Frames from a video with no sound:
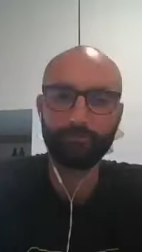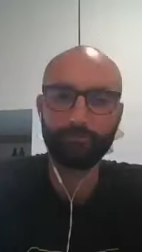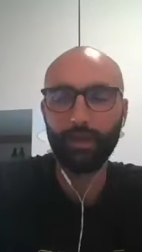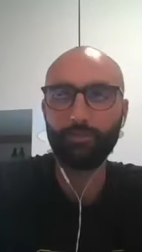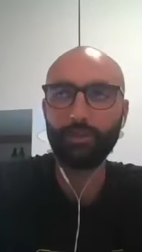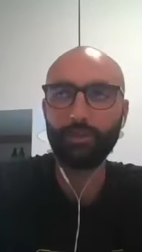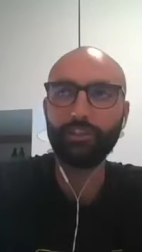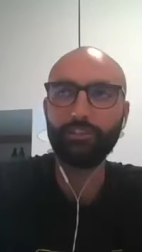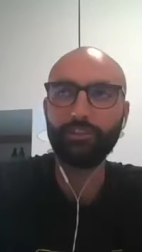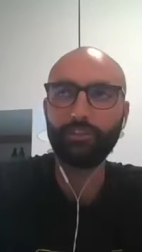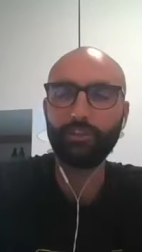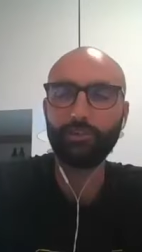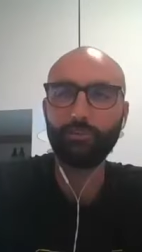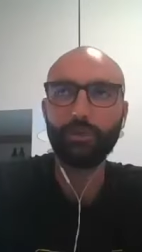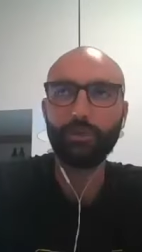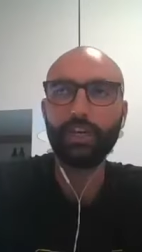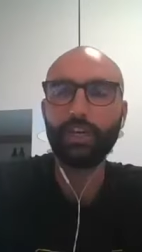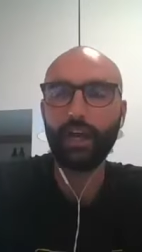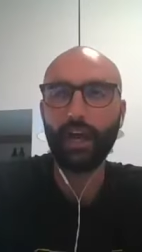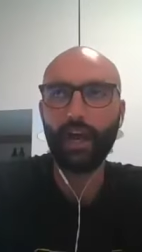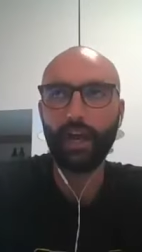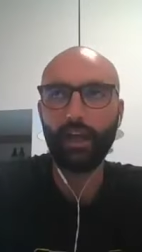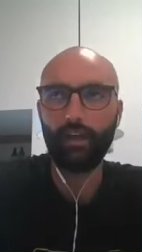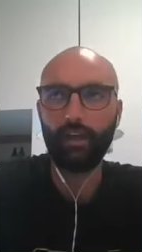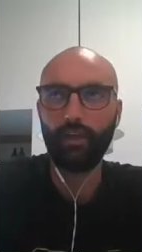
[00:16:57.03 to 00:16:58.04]
I mean, to me,
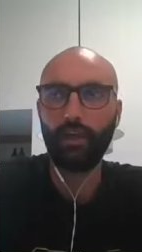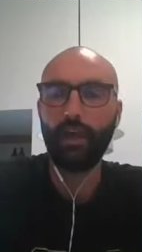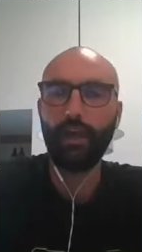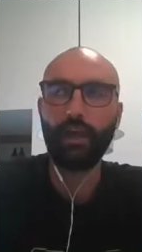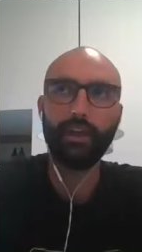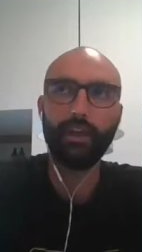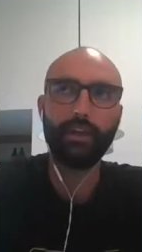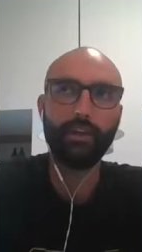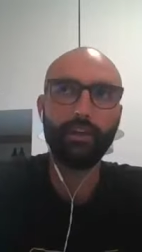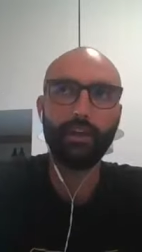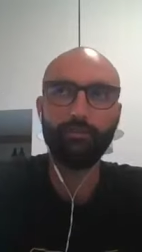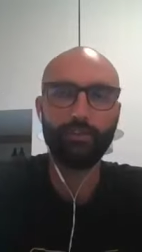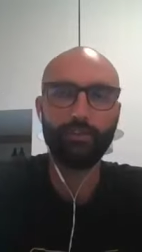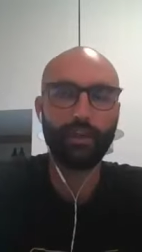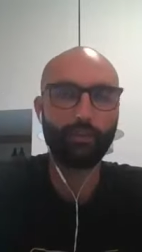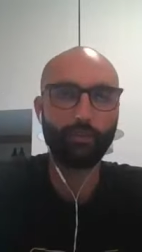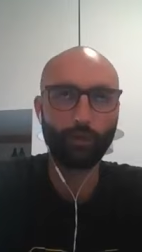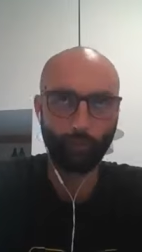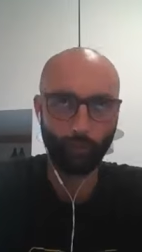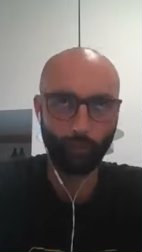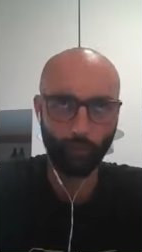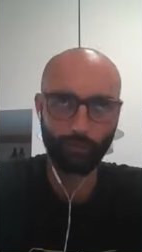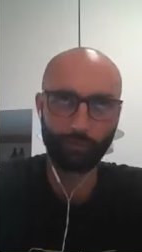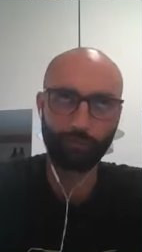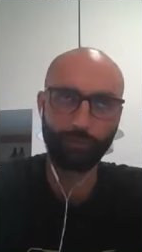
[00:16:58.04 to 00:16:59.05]
I, I have never
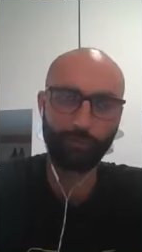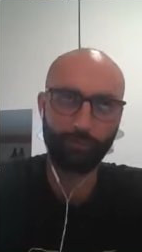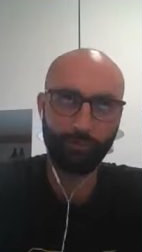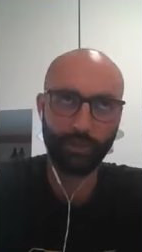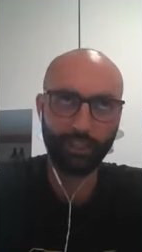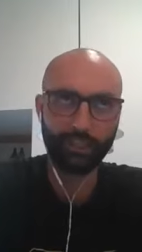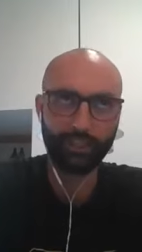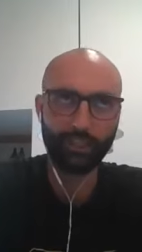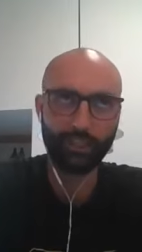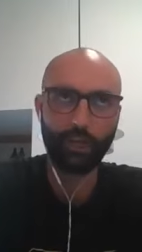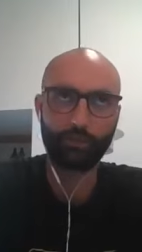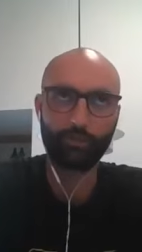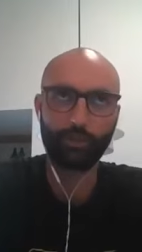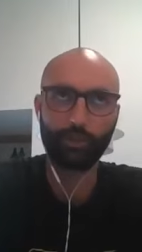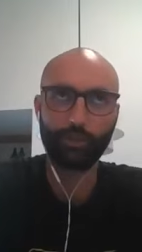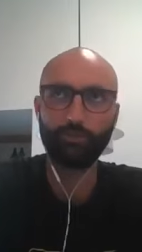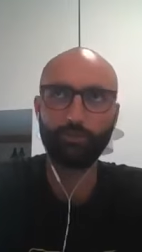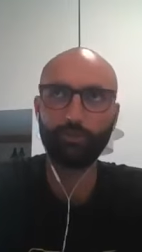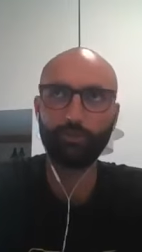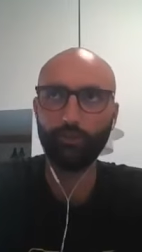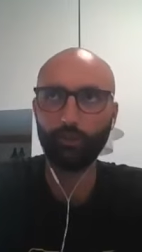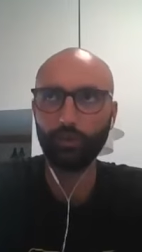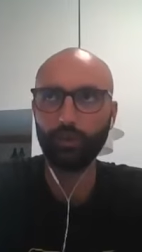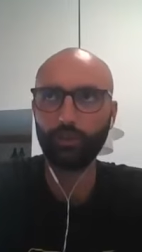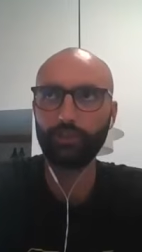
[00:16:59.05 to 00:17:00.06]
worked with BigCommerce
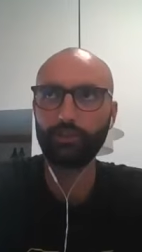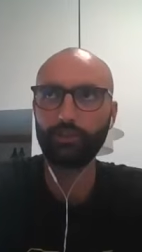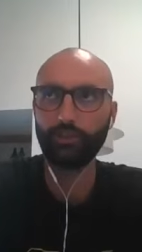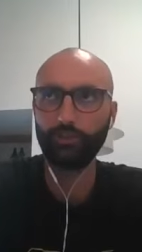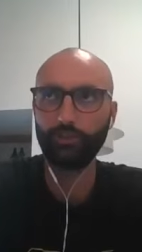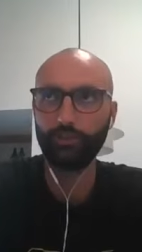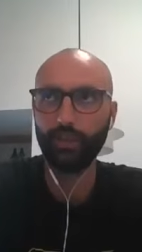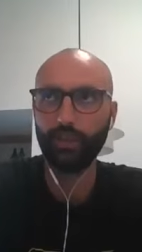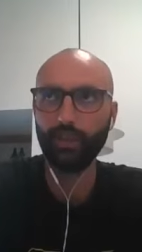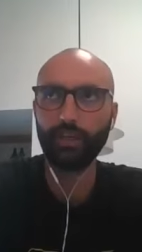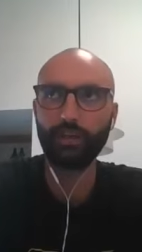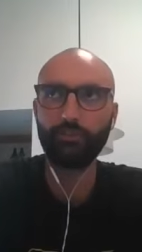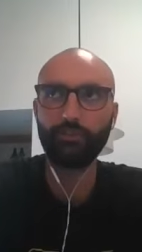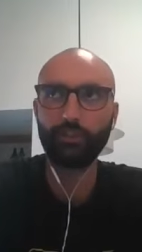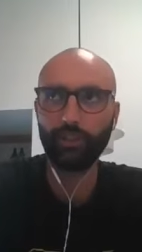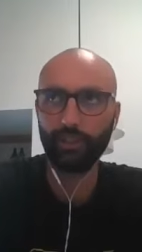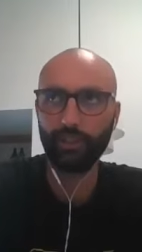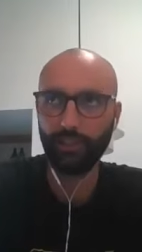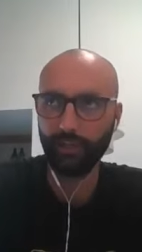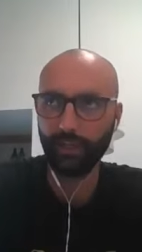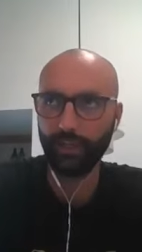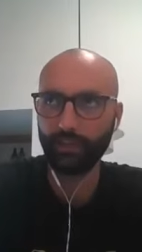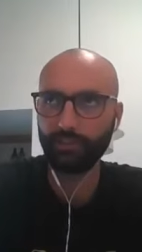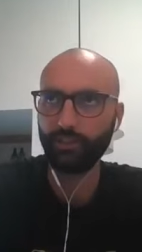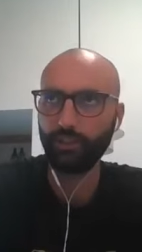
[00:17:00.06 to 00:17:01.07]
before, so take
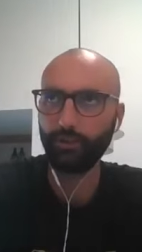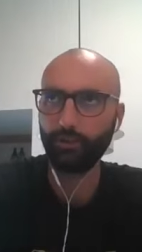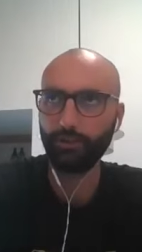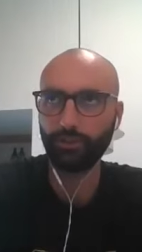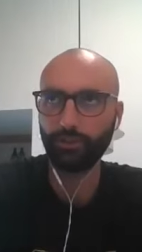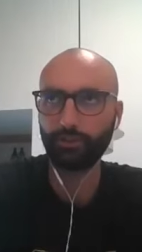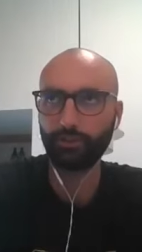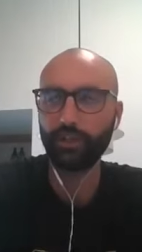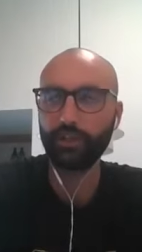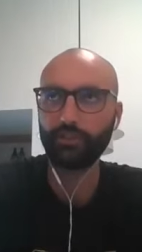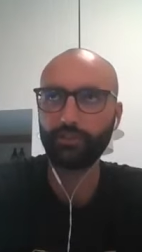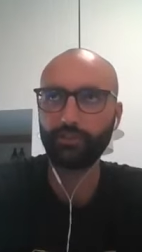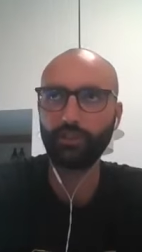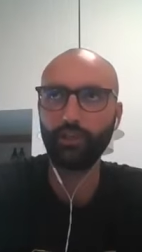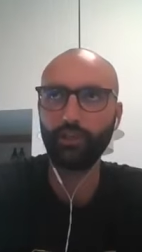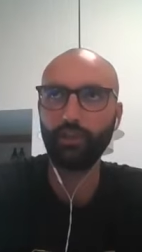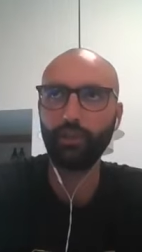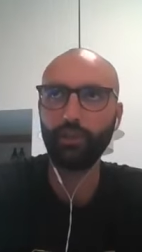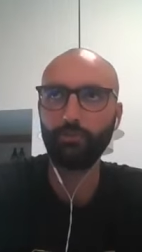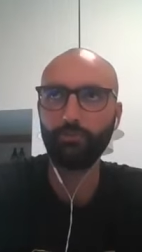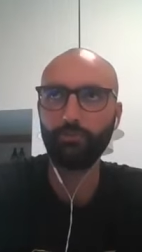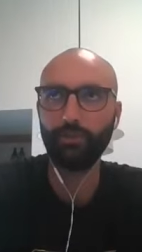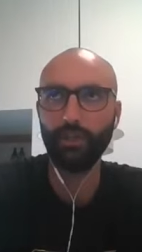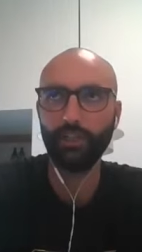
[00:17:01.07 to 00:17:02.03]
everything I say with a grain of salt.